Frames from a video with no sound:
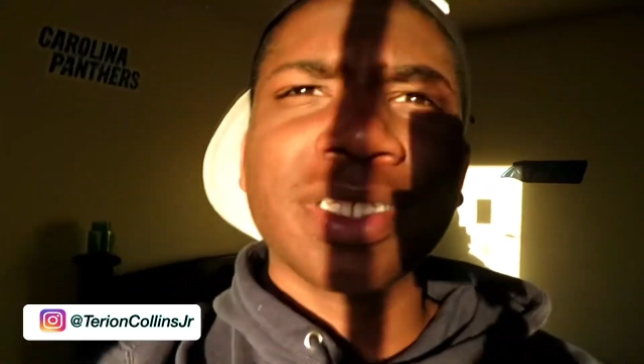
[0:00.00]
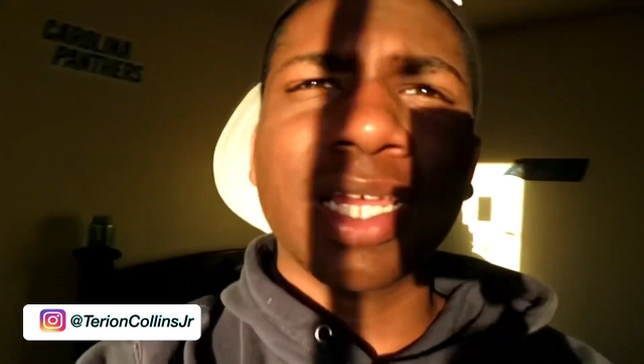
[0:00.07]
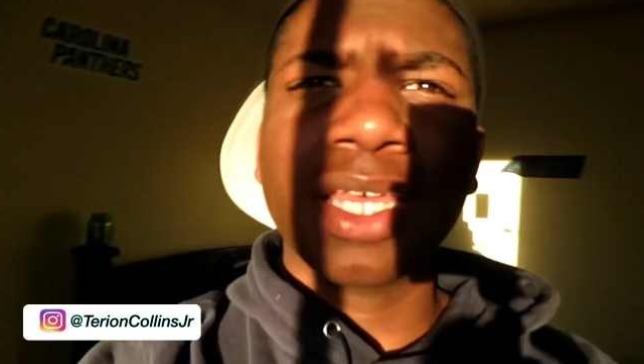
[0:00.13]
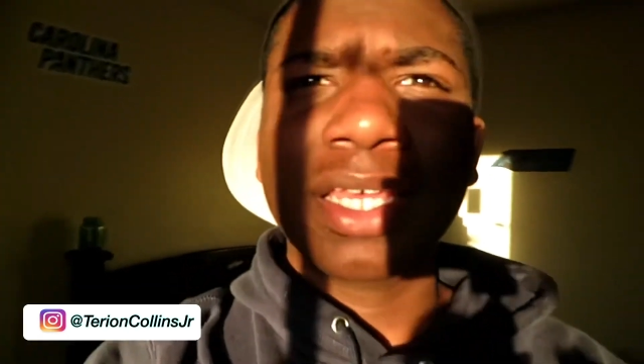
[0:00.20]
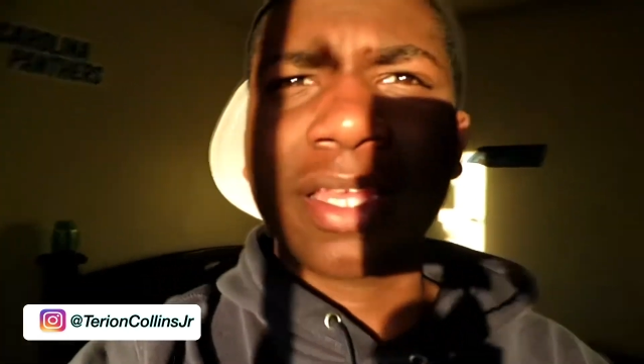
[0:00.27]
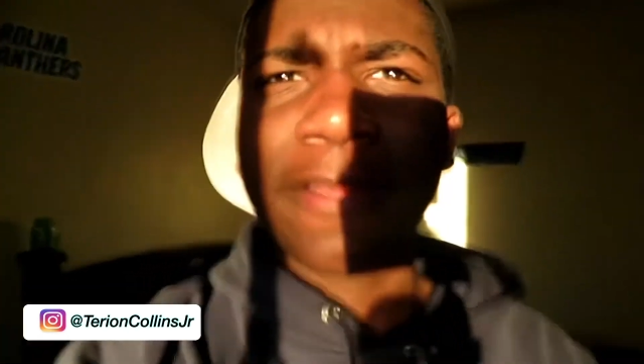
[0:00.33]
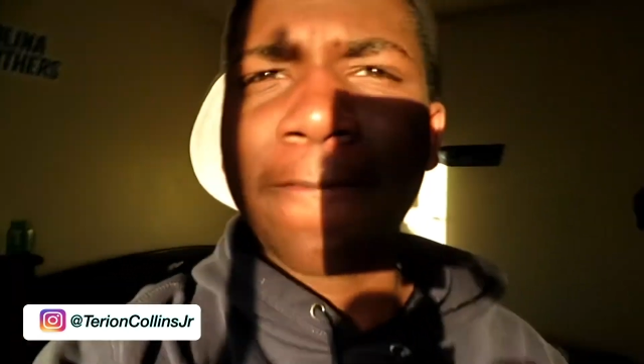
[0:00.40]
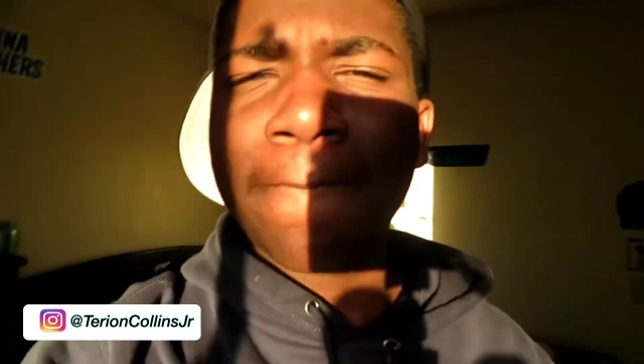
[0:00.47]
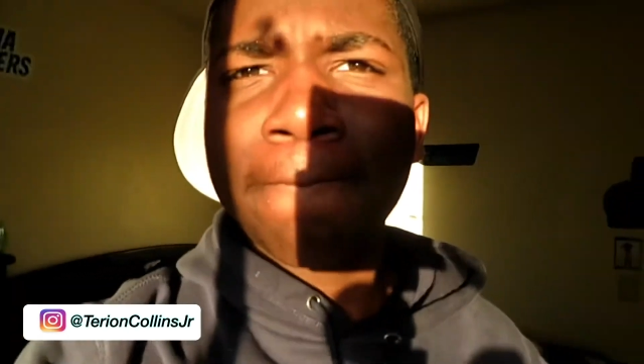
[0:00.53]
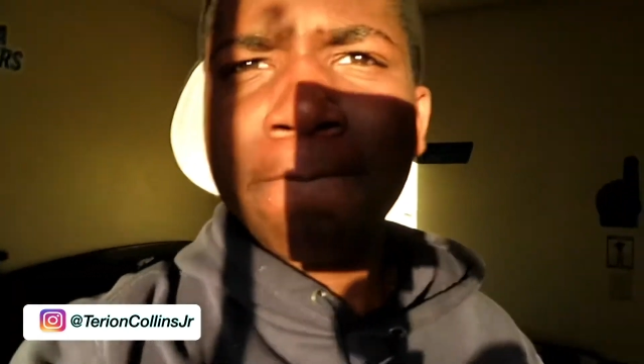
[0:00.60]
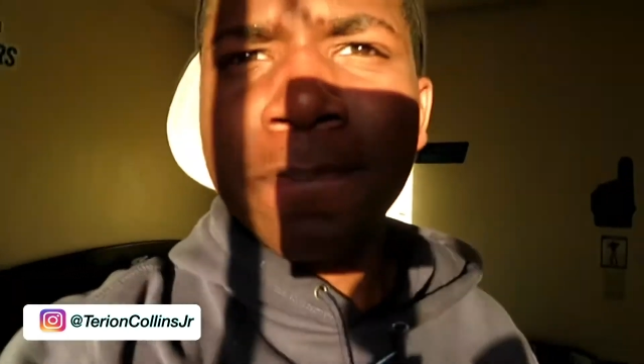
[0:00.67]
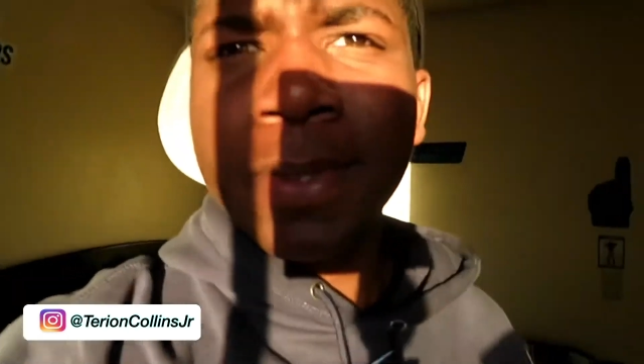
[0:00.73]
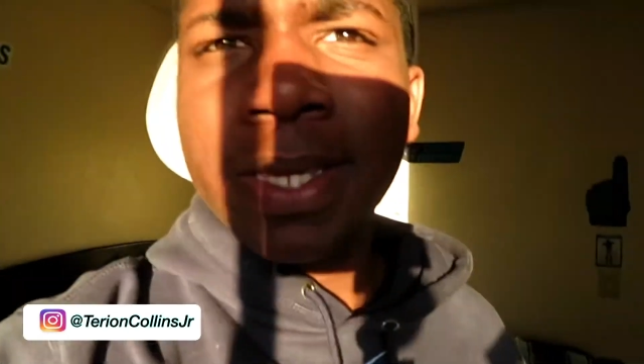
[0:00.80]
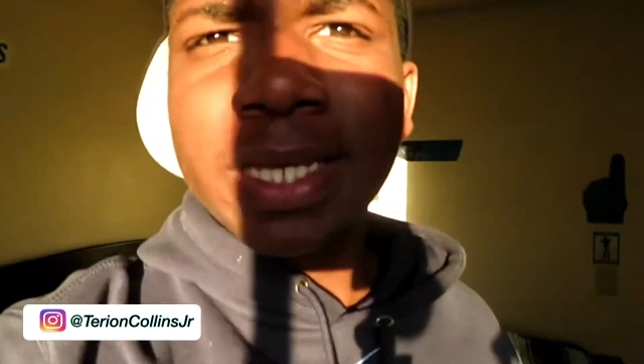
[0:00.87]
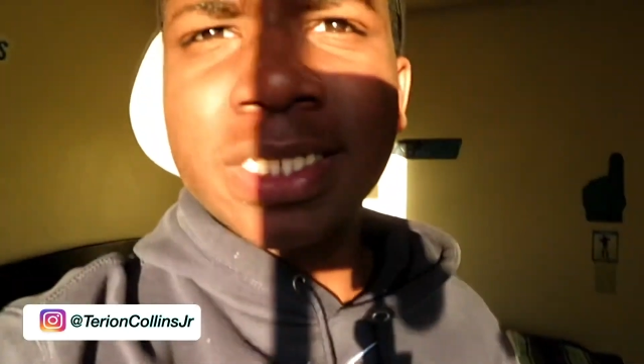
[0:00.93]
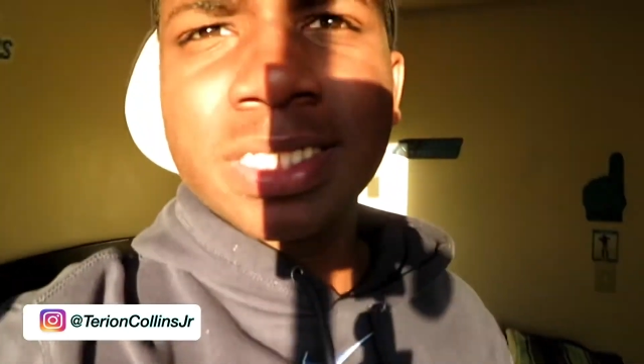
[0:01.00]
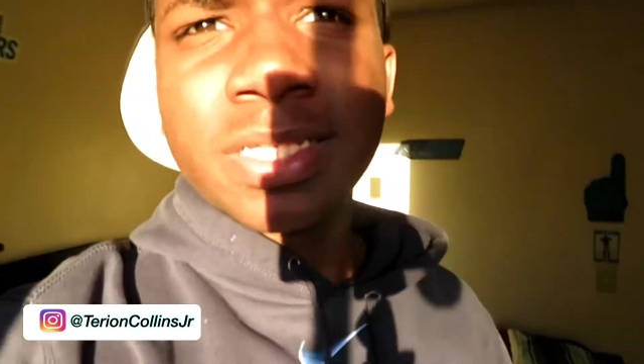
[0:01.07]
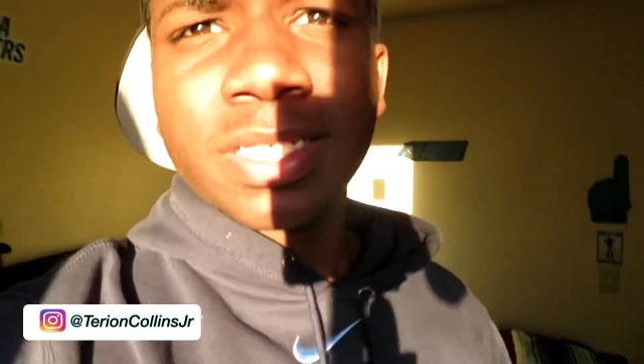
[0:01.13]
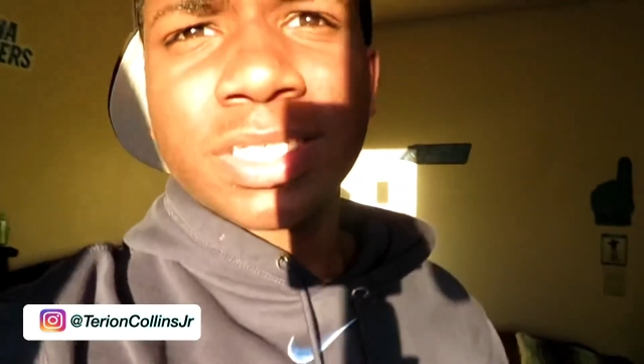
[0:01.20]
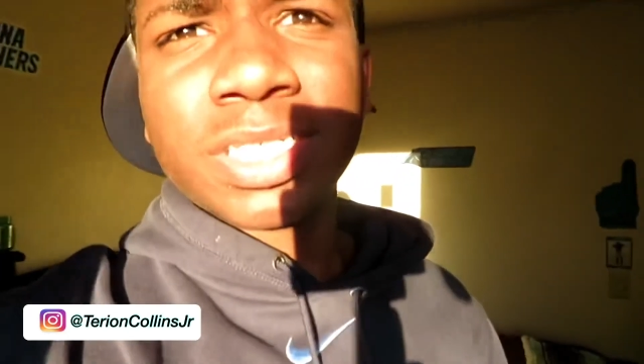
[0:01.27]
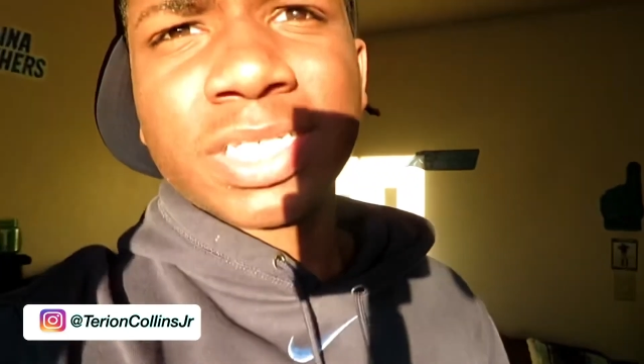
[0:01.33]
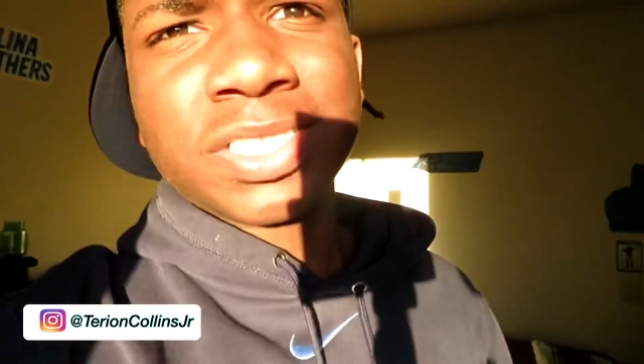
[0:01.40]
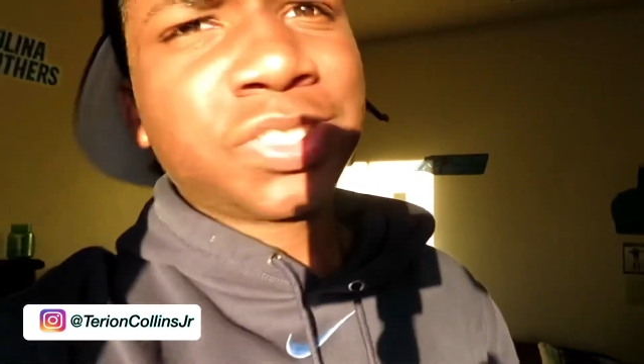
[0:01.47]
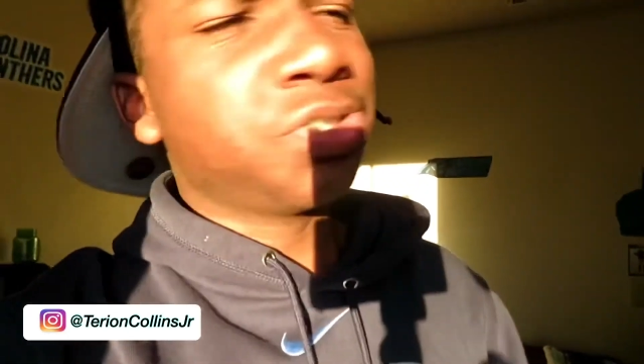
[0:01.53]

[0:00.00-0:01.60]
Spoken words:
like, it's